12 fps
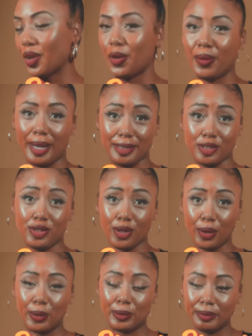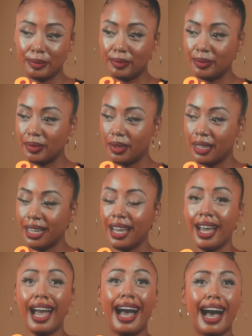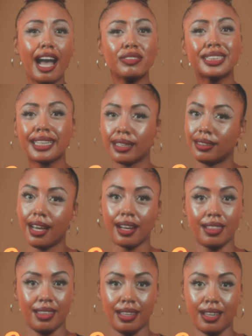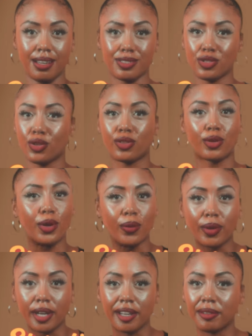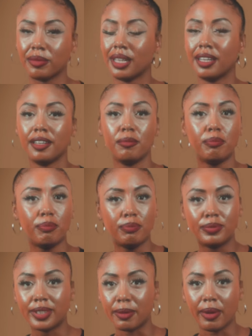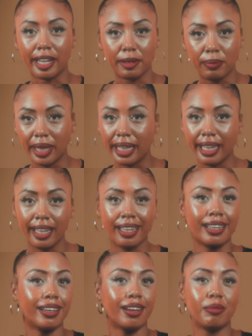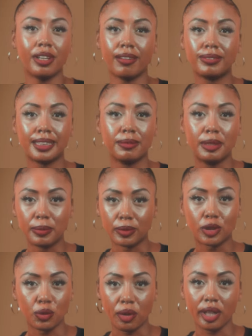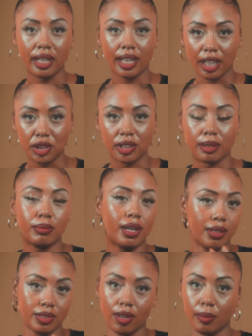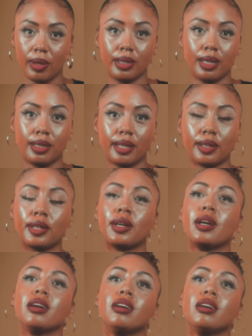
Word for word: All right, so I've seen a lot of things, throw up, somebody peeing. I mean, I've seen people snort ketchup. I'll talk about that later.